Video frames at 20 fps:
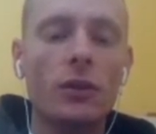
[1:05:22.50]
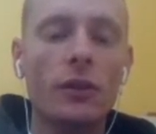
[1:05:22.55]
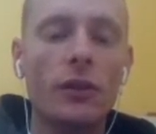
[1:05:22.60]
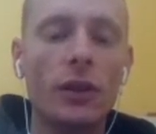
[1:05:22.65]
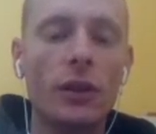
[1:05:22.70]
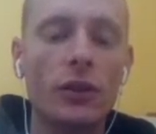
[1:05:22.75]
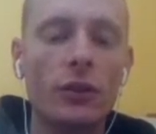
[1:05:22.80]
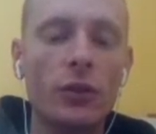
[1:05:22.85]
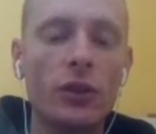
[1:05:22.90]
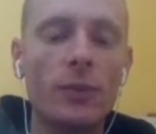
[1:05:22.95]

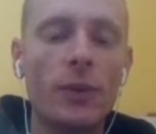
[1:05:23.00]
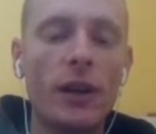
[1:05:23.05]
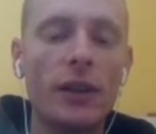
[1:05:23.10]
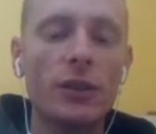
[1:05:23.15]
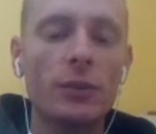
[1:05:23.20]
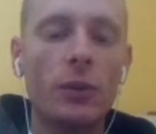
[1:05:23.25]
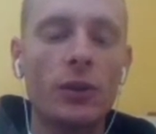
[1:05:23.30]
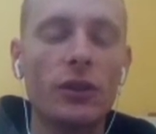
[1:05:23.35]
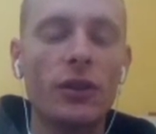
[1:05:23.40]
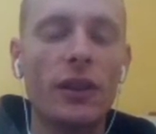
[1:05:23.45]
as soon as
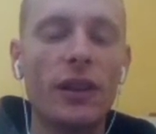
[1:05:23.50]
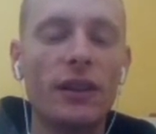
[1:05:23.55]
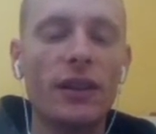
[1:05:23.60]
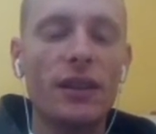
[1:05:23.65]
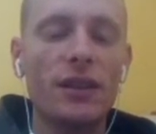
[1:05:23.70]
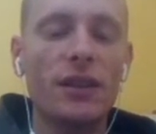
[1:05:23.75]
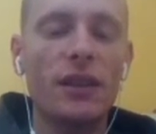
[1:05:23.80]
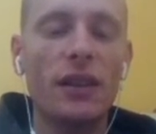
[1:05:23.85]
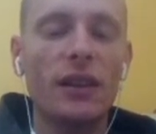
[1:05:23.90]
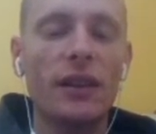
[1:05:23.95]
possible so they hit the
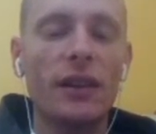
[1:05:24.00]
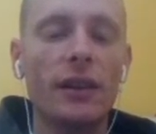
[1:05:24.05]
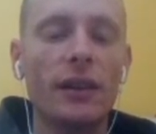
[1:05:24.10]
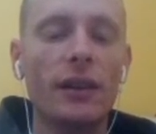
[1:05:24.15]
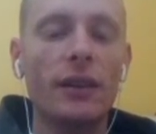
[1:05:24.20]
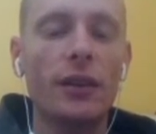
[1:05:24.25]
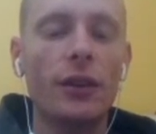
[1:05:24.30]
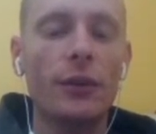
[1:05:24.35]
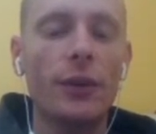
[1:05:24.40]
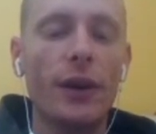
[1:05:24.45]
ceiling and
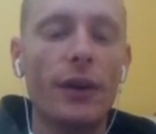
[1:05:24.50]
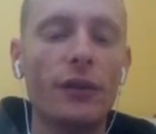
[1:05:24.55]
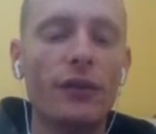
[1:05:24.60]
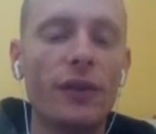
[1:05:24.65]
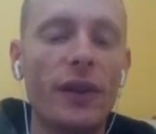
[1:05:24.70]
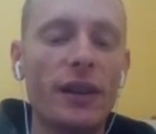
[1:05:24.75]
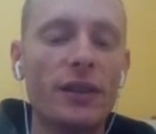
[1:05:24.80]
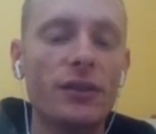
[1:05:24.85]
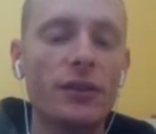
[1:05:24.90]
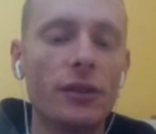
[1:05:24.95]
hit the ground
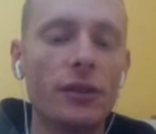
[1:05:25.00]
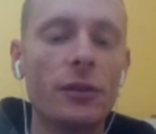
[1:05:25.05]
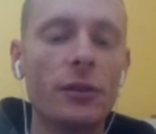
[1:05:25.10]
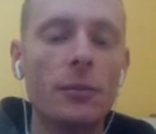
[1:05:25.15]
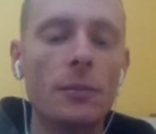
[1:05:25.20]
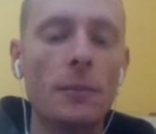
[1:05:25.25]
faster.